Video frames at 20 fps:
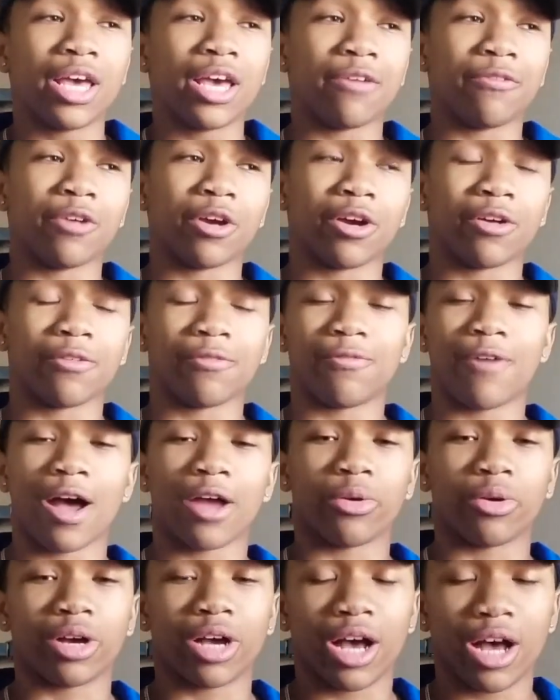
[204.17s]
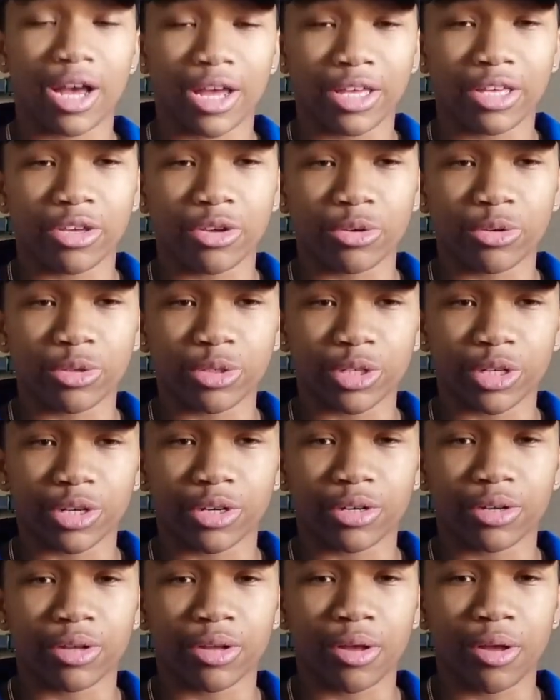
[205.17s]
if you're a Final Cut
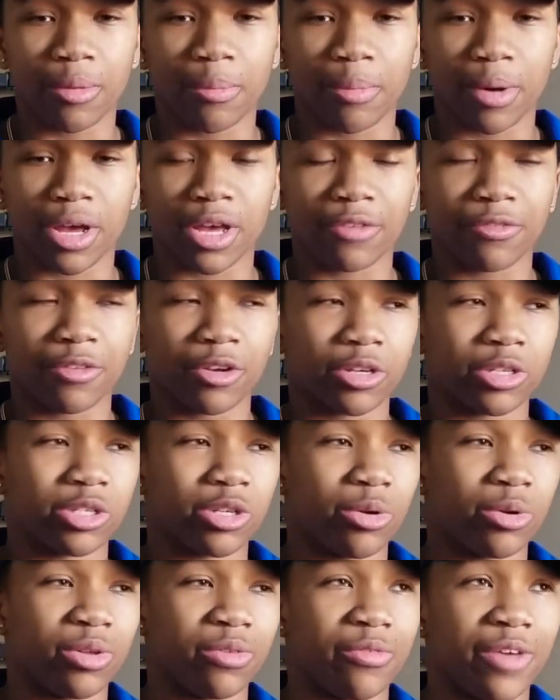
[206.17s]
user. But if you're Sony